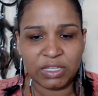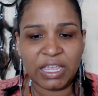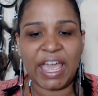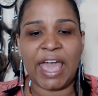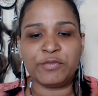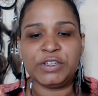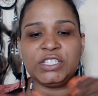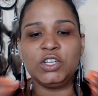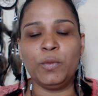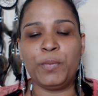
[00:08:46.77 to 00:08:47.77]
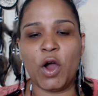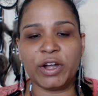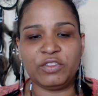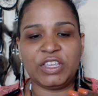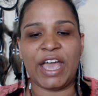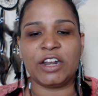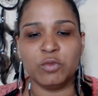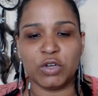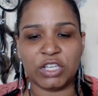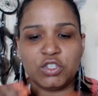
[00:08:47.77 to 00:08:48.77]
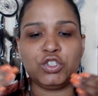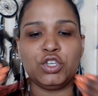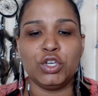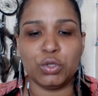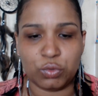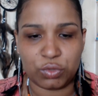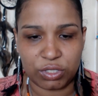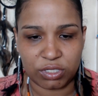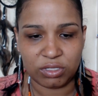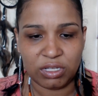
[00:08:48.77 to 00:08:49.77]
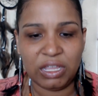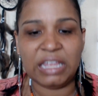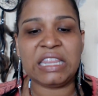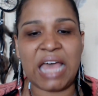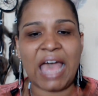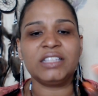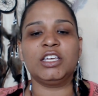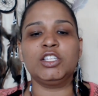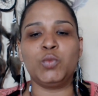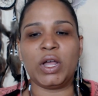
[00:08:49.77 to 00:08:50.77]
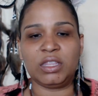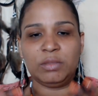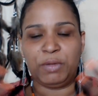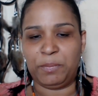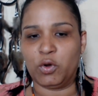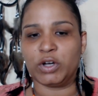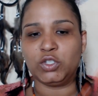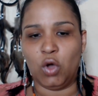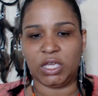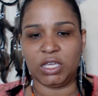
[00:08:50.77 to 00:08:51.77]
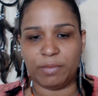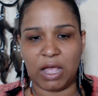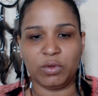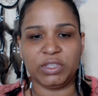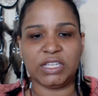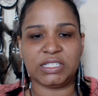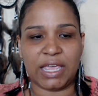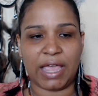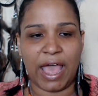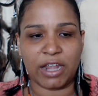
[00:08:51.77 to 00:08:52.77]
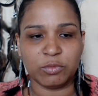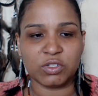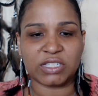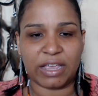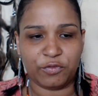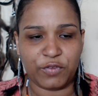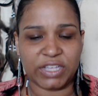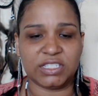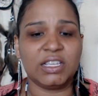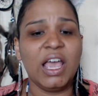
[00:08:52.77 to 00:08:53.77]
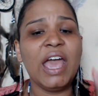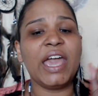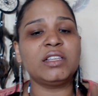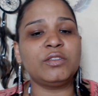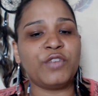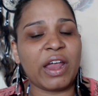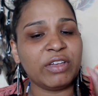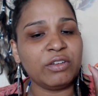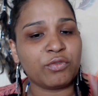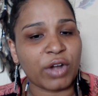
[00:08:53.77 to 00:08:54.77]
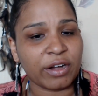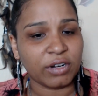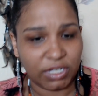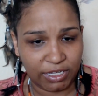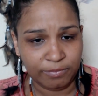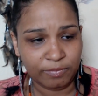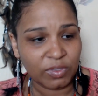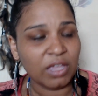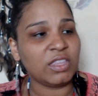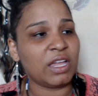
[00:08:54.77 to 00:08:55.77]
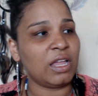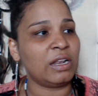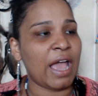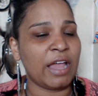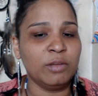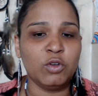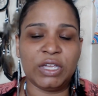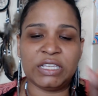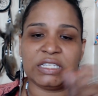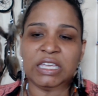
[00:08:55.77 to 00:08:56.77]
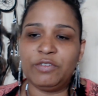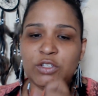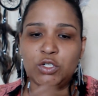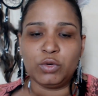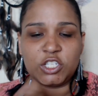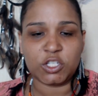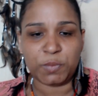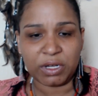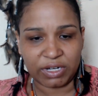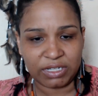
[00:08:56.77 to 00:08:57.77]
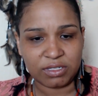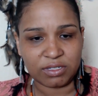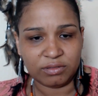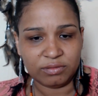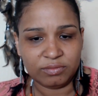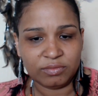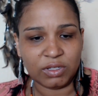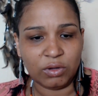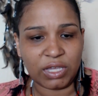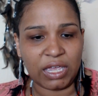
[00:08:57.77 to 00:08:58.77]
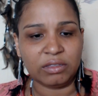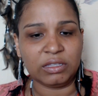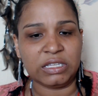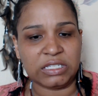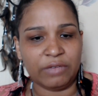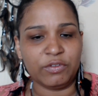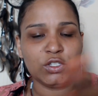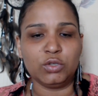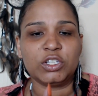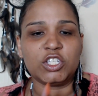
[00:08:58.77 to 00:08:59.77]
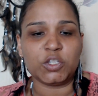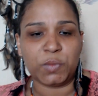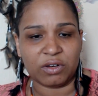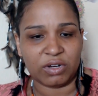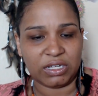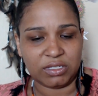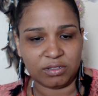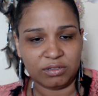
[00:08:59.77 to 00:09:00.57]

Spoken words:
Every single part of the animal is used. That is what people are talking about when they say animal sacrifices. It's very rarely that an animal is given to a spirit, okay, is given to a spirit